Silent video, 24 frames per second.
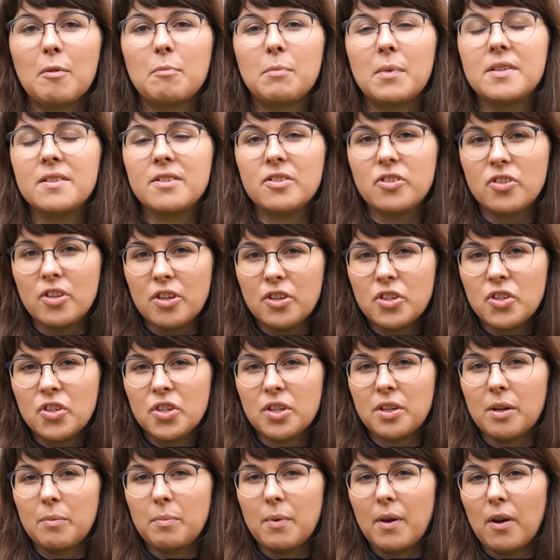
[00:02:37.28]
My
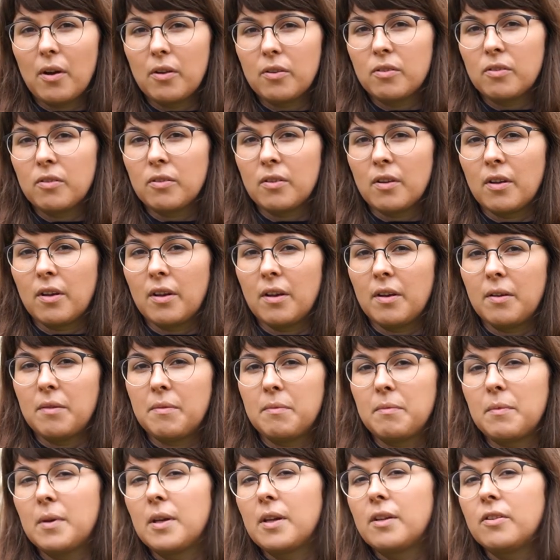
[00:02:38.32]
suggestion about
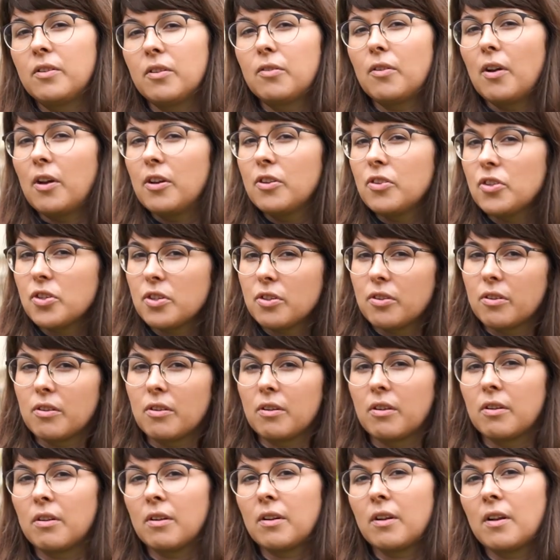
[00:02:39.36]

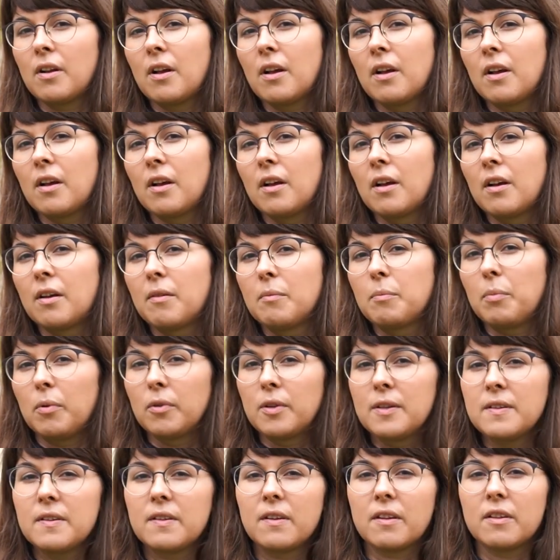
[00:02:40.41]
integration,
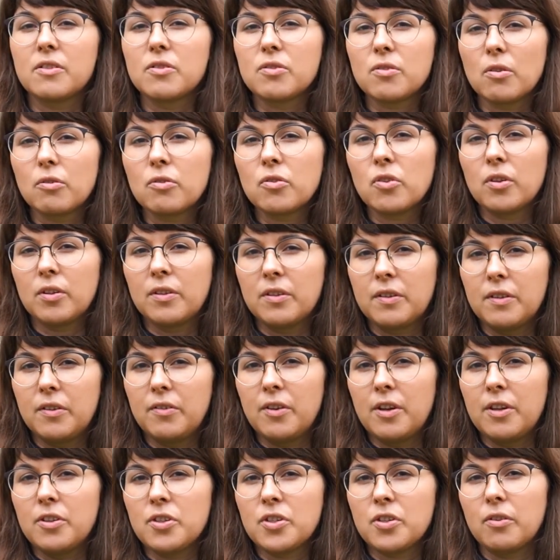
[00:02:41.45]
political and social
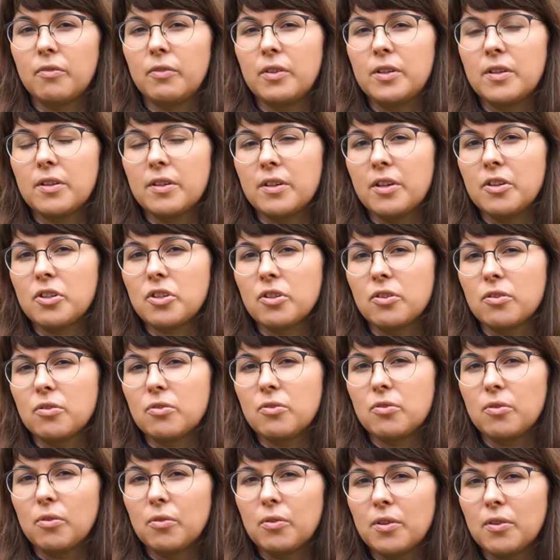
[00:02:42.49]
integration of international
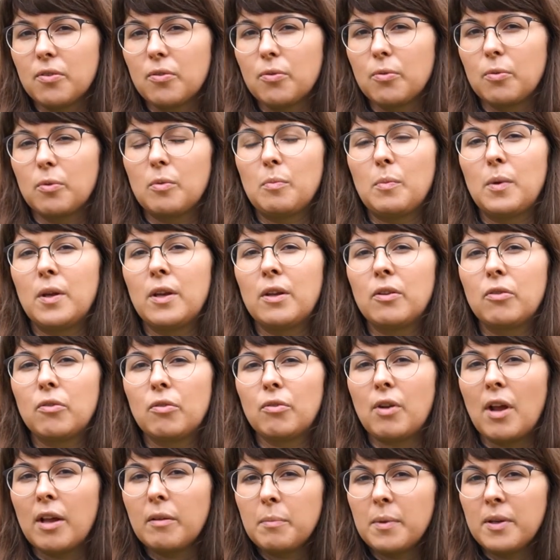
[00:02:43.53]
students would be to
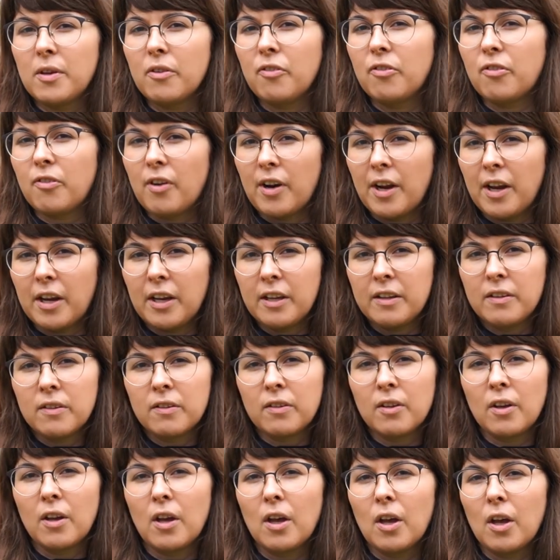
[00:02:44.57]
not be afraid
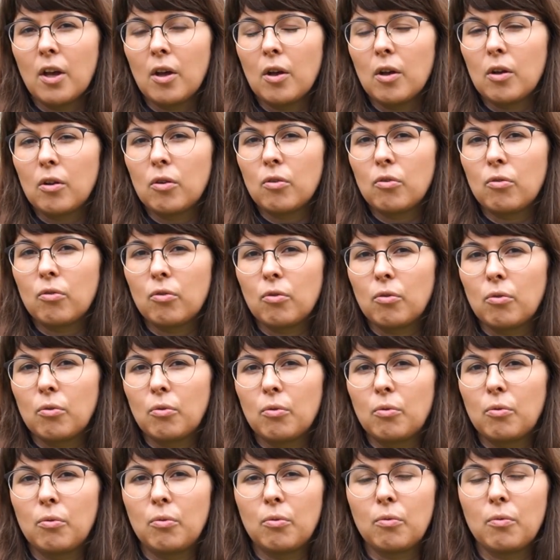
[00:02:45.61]

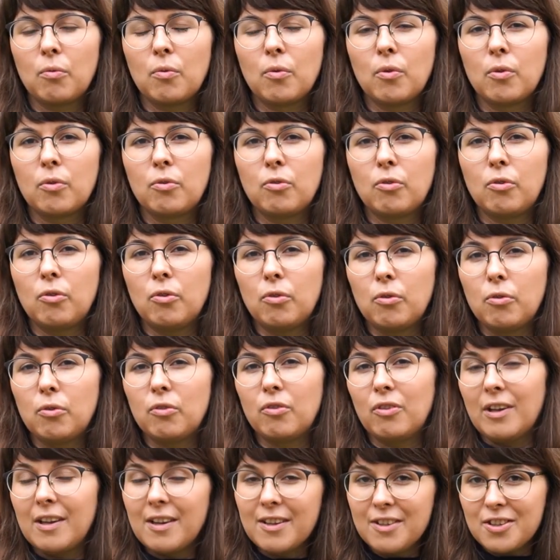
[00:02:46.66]
to use
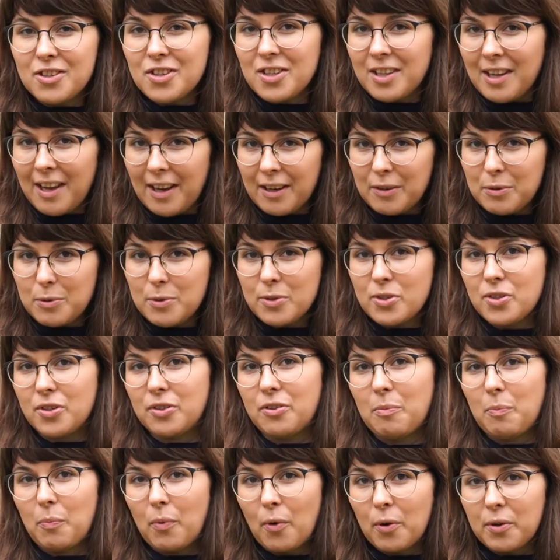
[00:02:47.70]
English language in
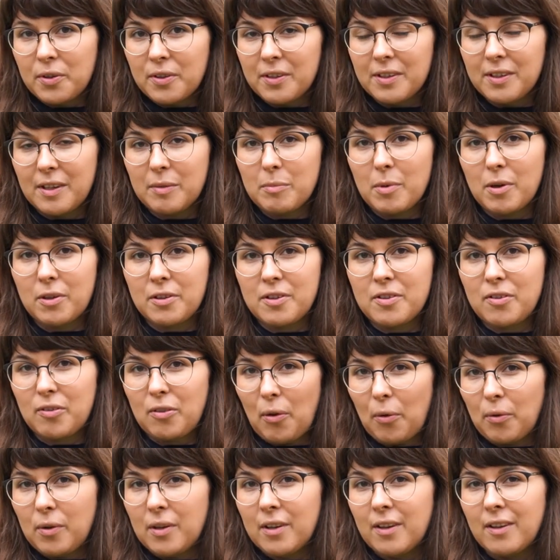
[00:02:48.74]
reporting about
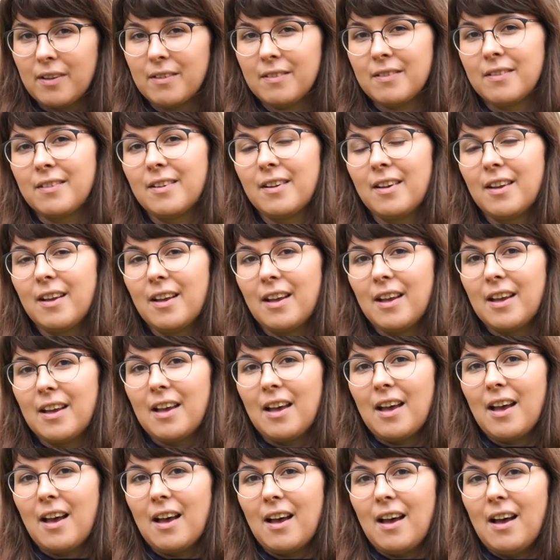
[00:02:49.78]
Estonia,
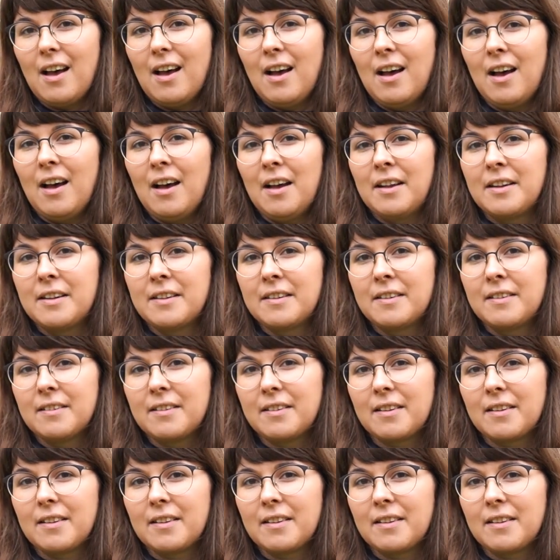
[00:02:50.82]
and